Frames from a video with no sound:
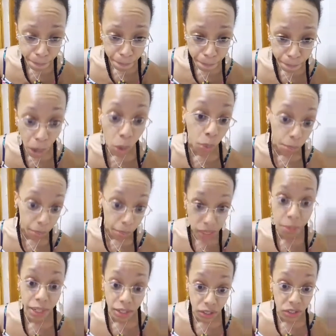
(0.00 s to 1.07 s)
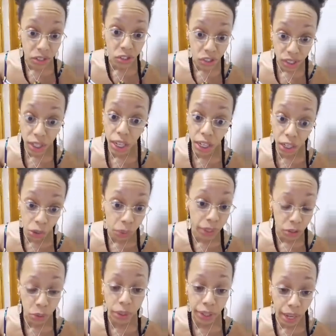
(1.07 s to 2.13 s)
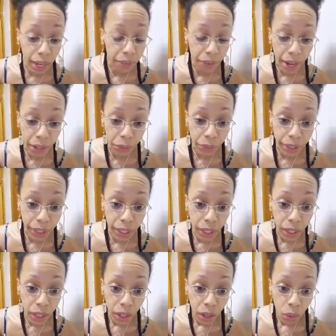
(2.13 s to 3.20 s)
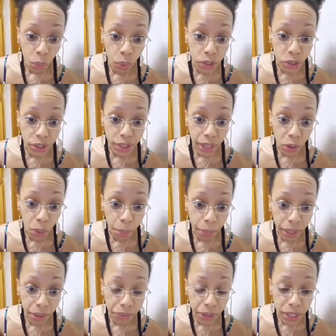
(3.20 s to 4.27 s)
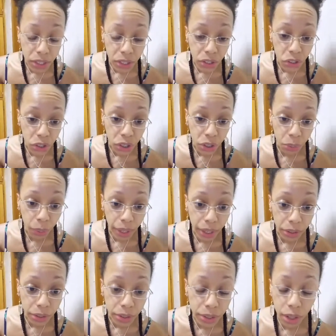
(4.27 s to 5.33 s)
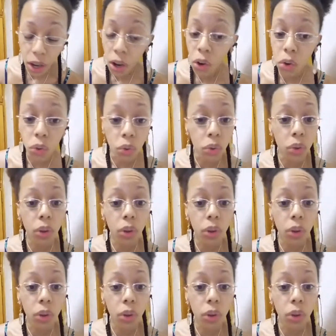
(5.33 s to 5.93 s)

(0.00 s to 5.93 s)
oh, best bet is to just let go and enjoy life. I agree. What's your take on manifesting generators? Oh,